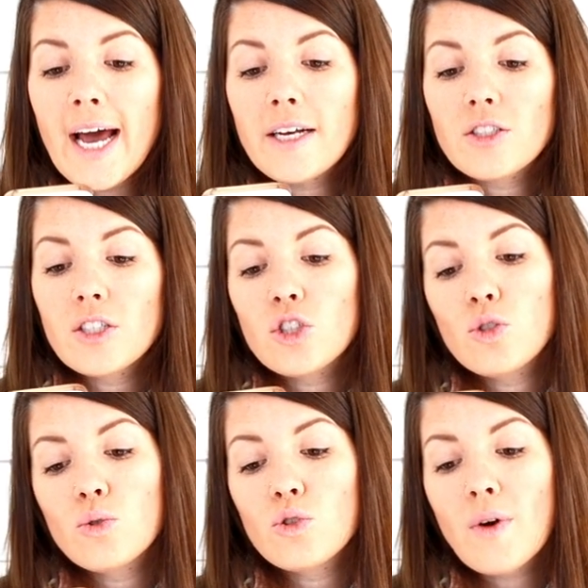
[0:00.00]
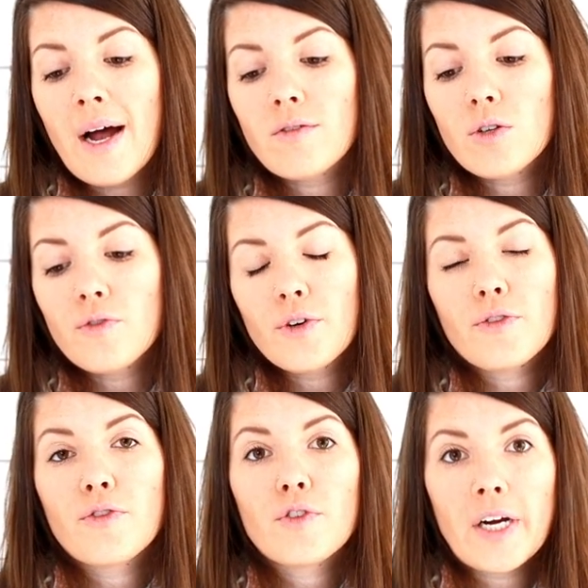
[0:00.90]
get to travel for
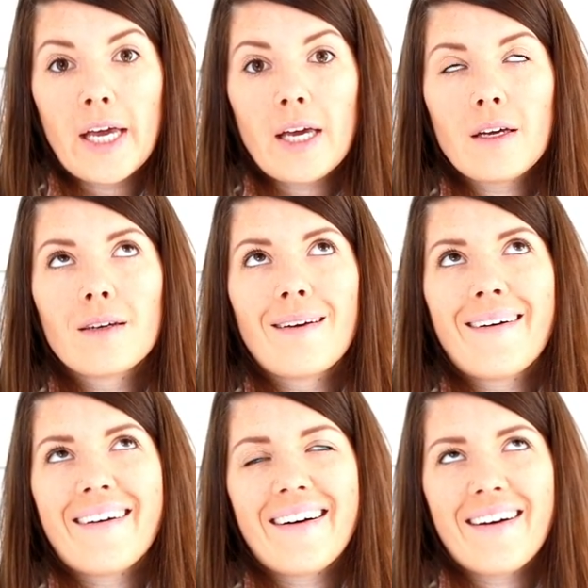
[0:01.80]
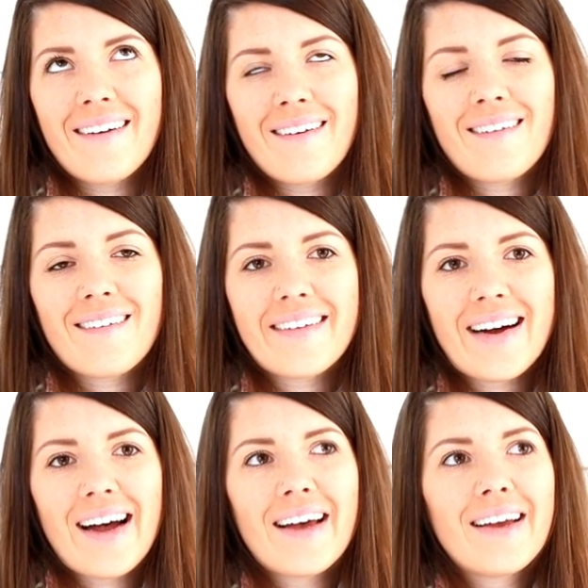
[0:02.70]
free? Oh,
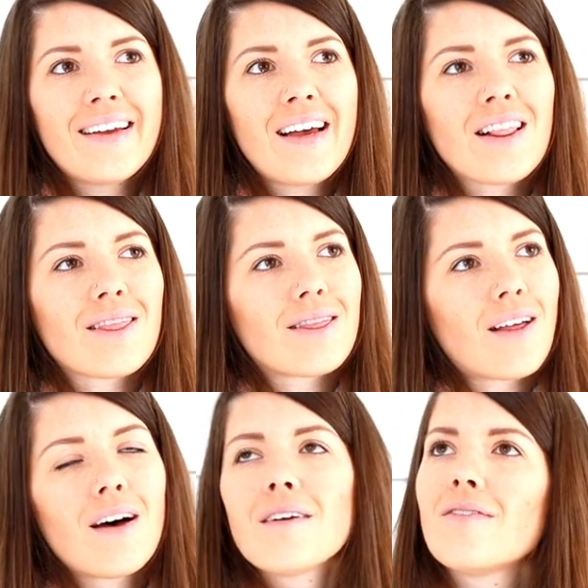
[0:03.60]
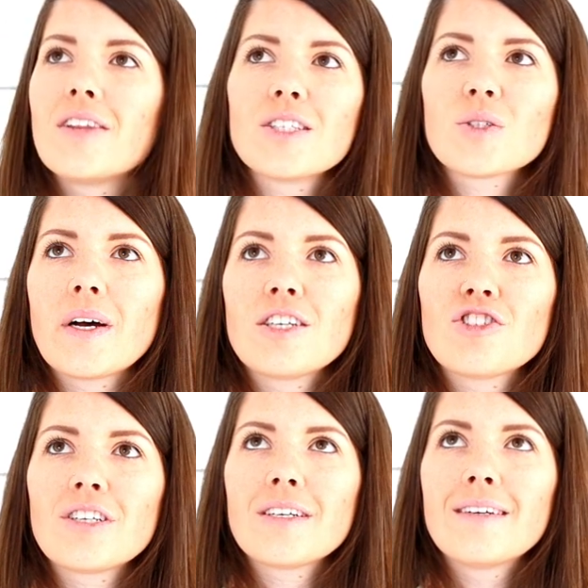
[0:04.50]
I love this
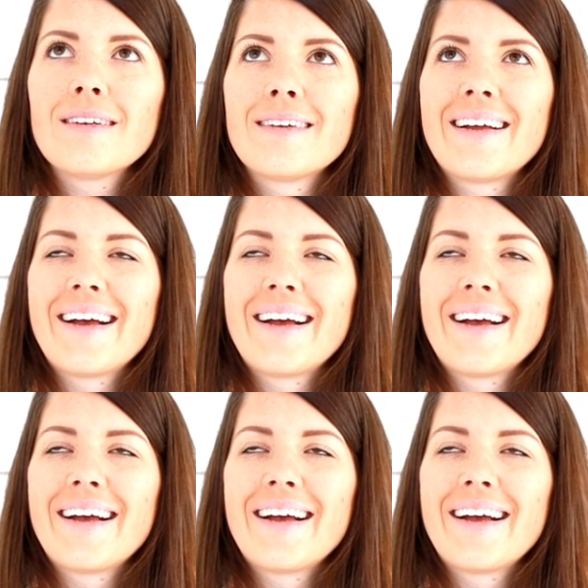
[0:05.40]
question.